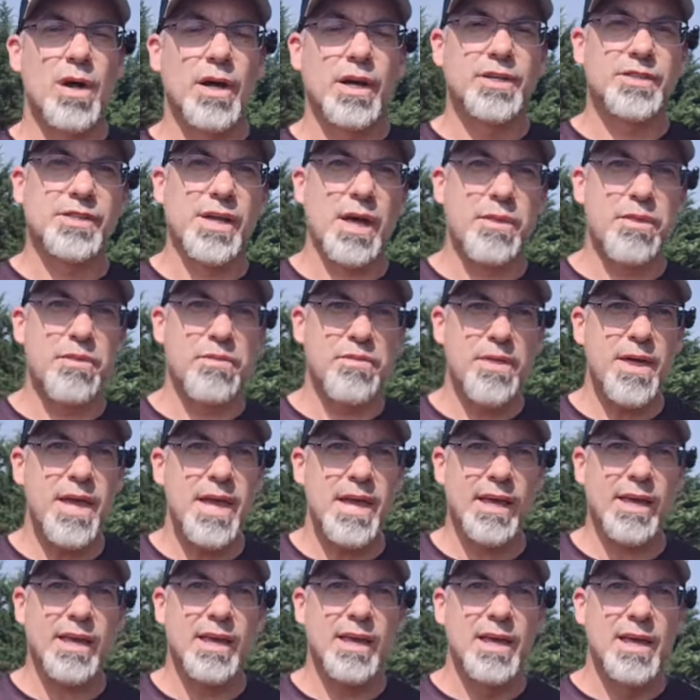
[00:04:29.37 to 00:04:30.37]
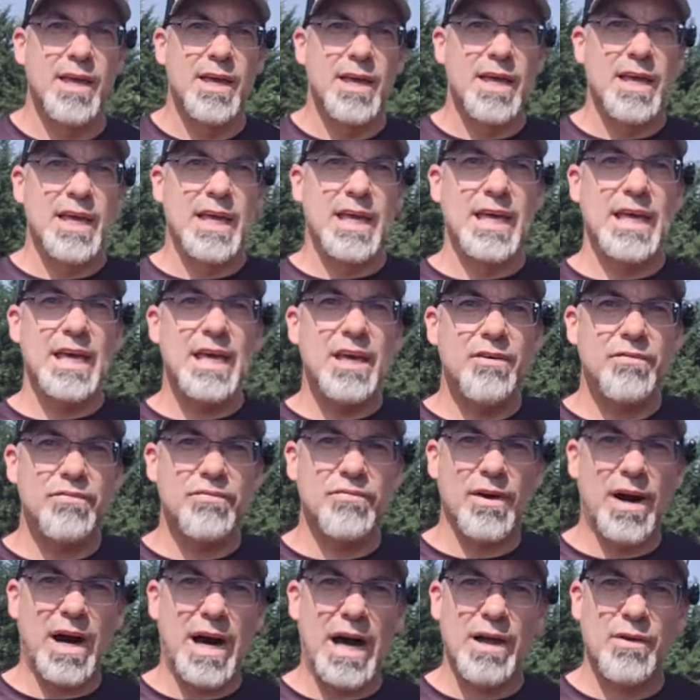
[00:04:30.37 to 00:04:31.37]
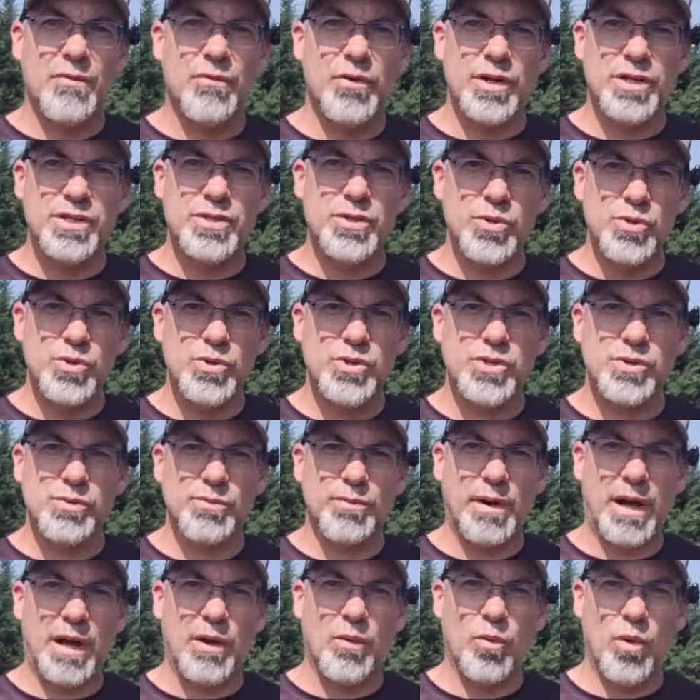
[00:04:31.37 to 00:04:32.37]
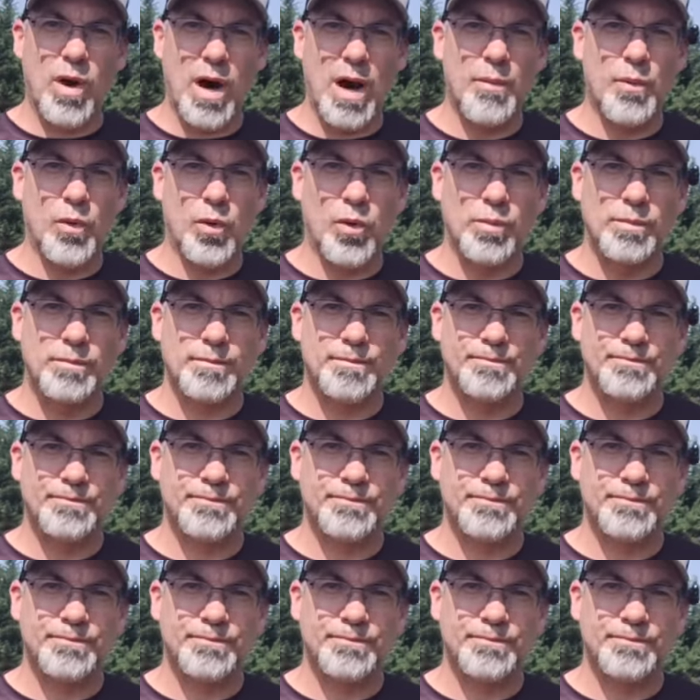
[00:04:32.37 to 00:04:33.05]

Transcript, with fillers: because I think if I reduce my wobble,